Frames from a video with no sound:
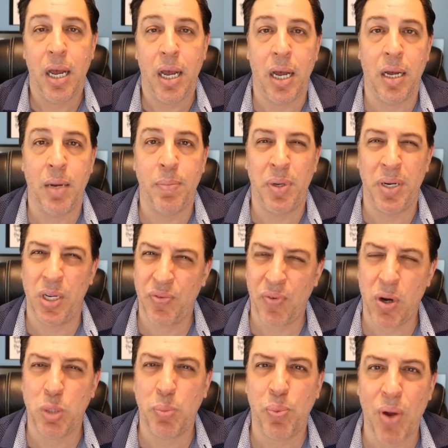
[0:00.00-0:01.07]
But as
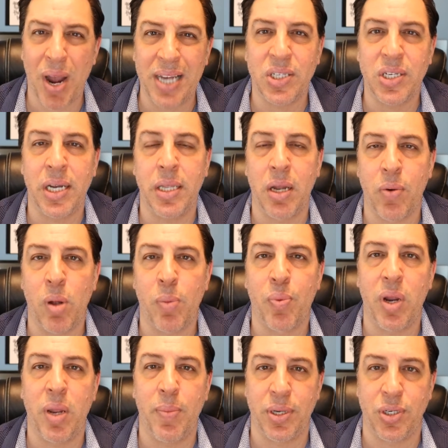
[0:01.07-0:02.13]
far as pricing, they're all
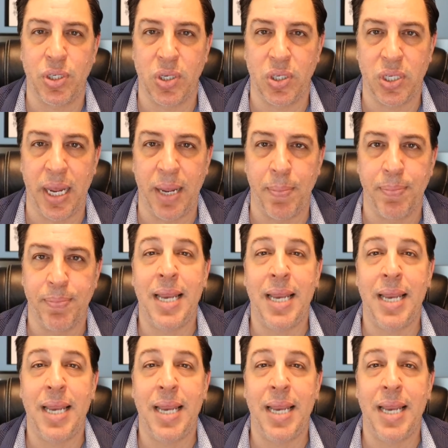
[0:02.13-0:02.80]
pretty much the same.